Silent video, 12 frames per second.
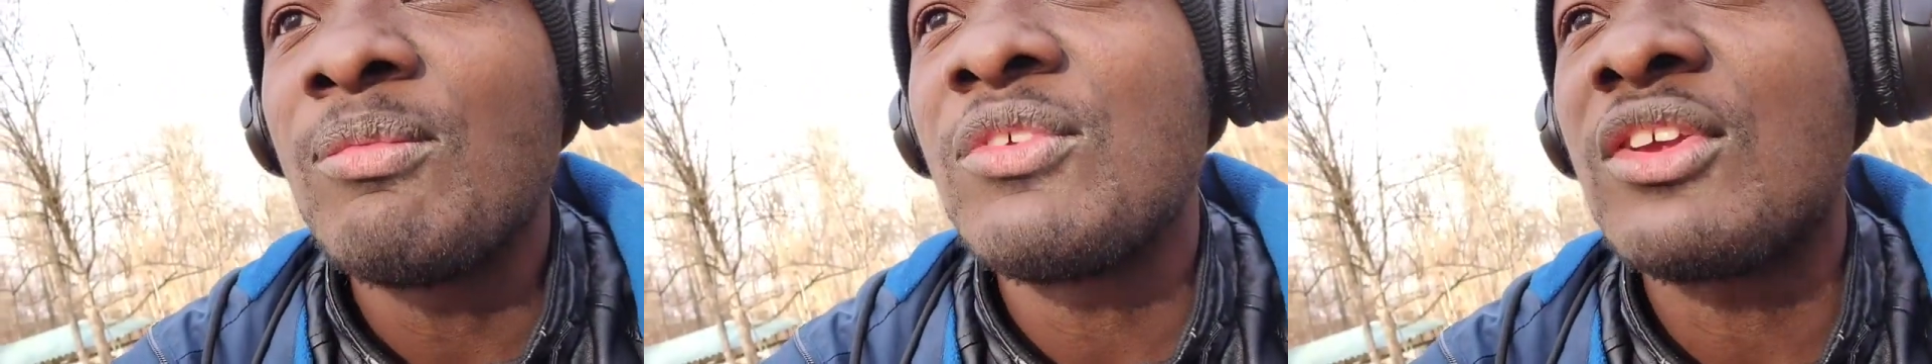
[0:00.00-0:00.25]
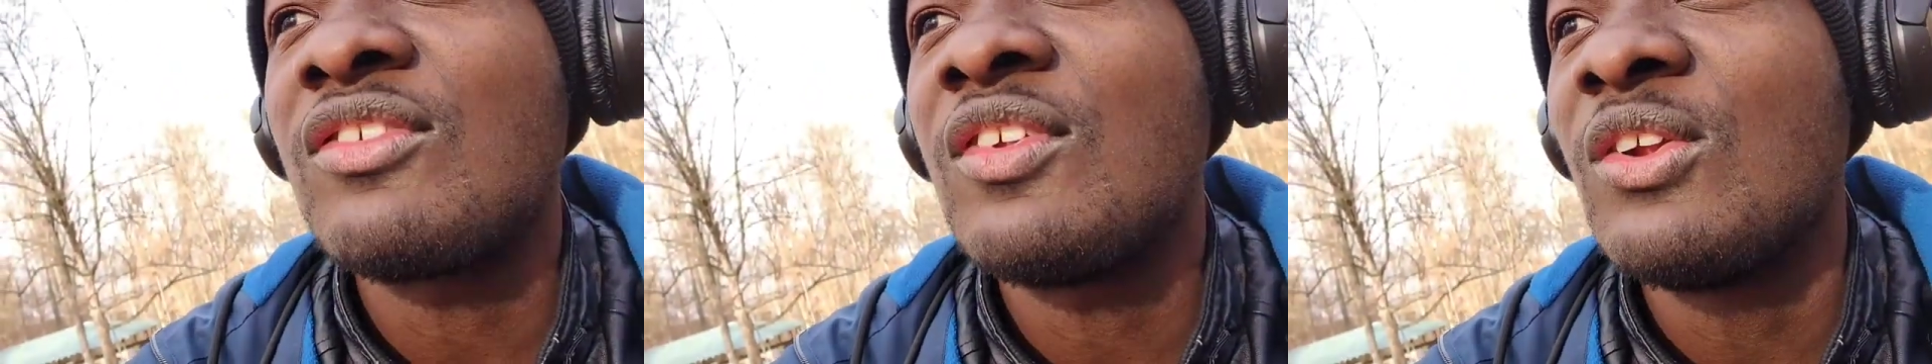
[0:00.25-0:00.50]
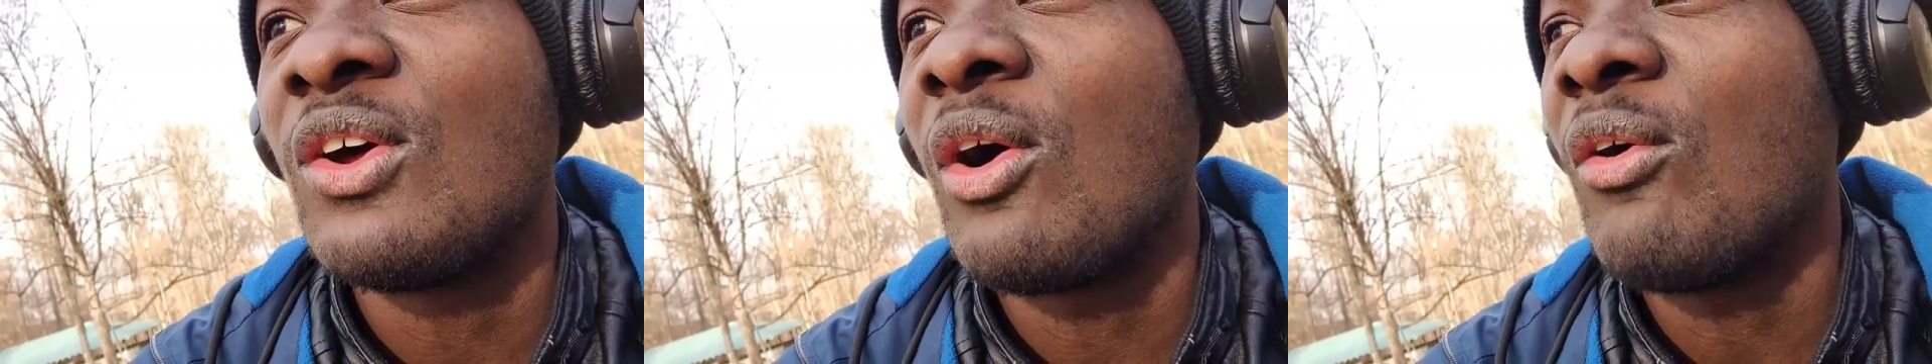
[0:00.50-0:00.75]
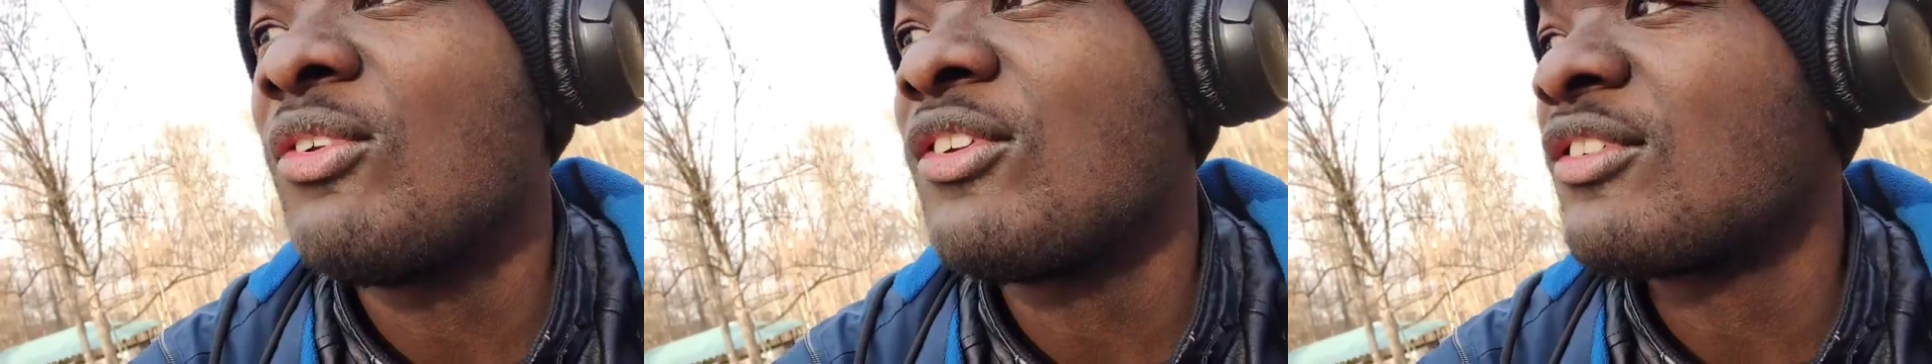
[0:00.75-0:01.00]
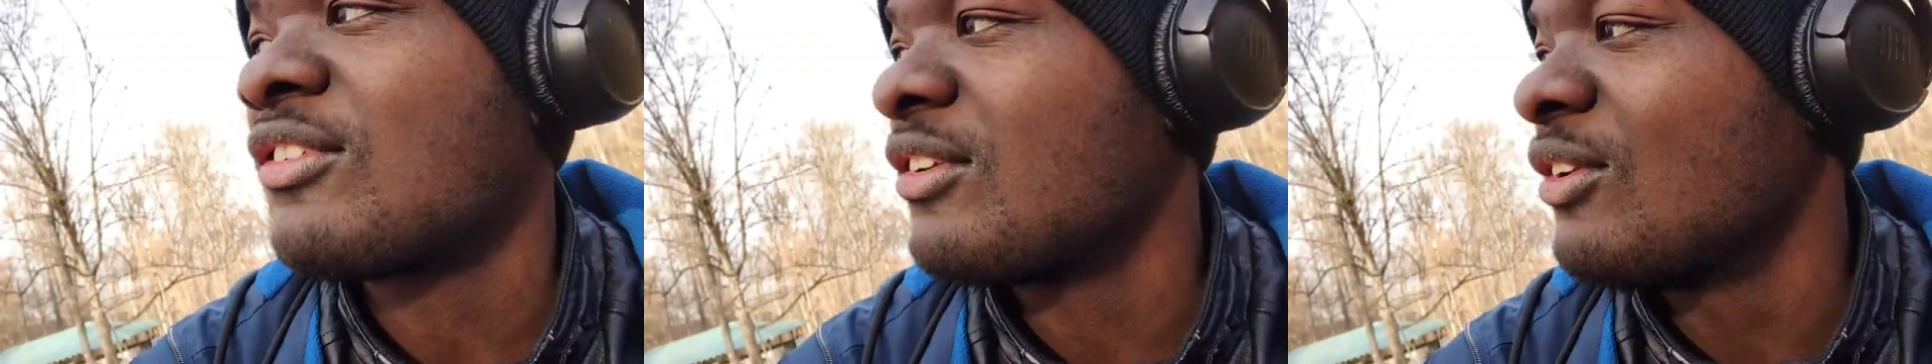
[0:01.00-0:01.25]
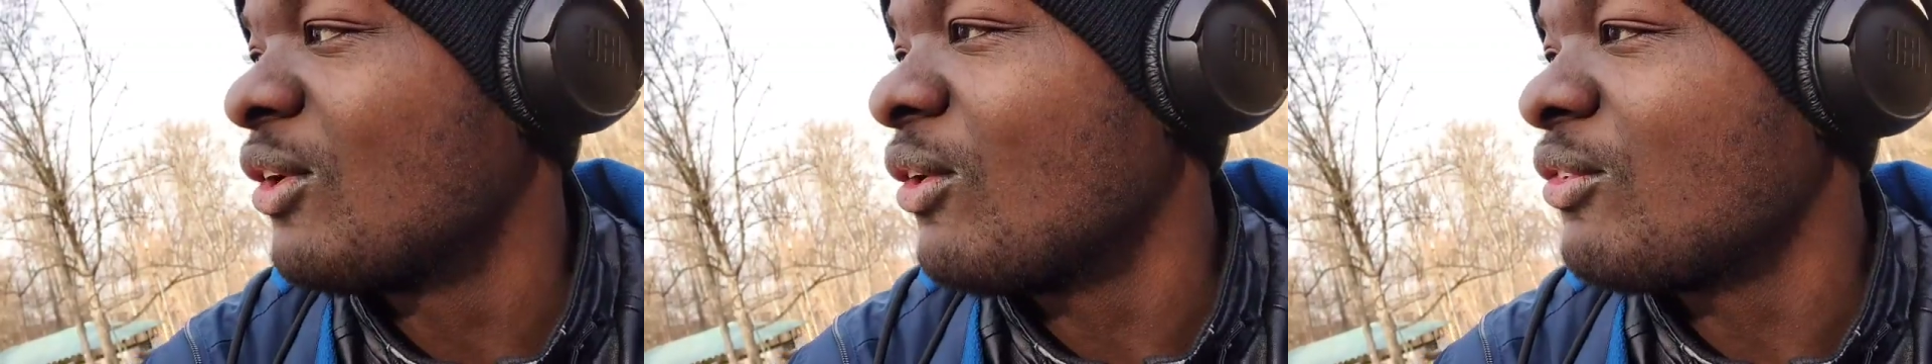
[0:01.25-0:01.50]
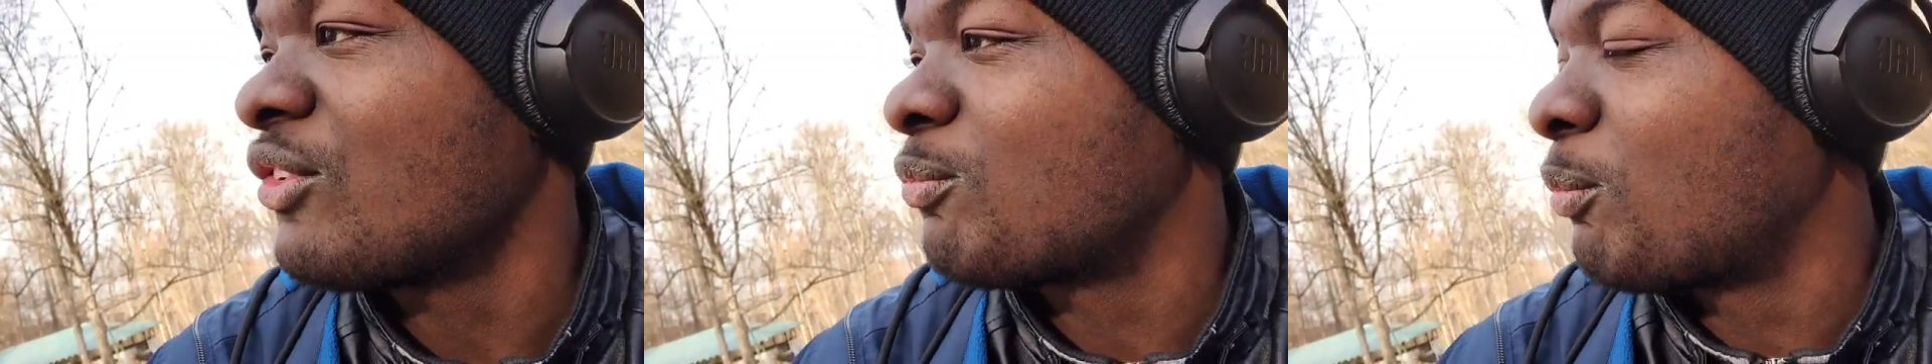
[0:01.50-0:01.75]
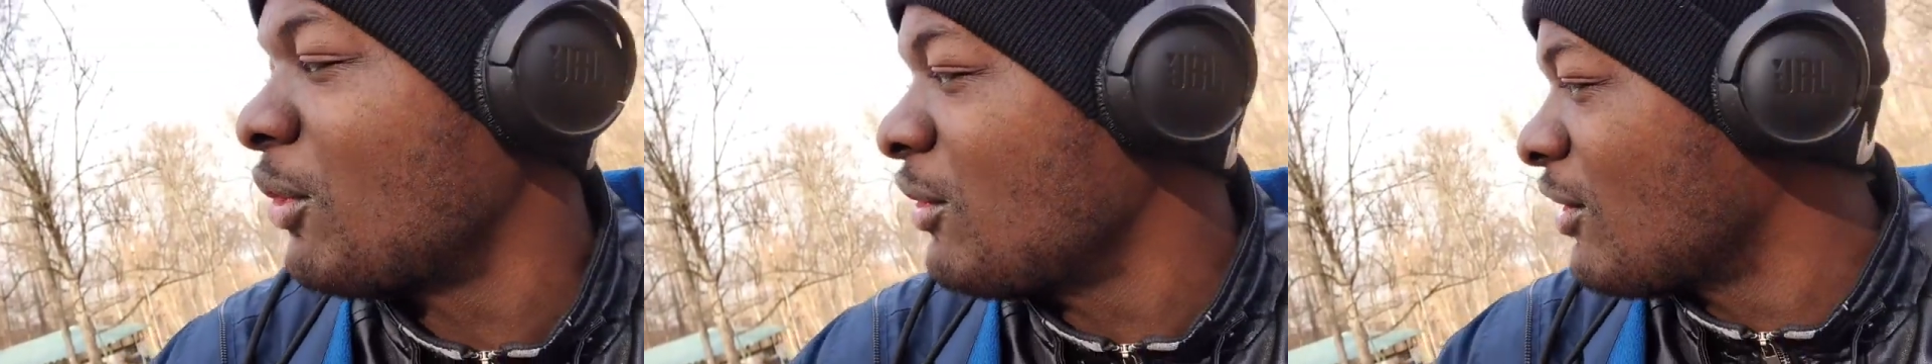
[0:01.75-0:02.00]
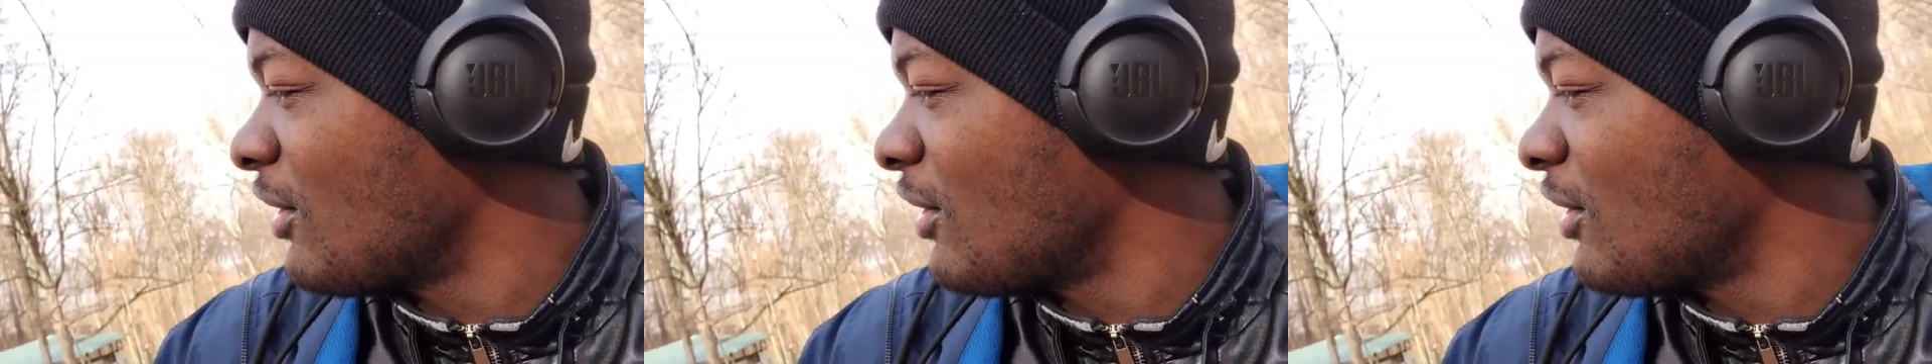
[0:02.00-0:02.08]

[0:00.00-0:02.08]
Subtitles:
Just putting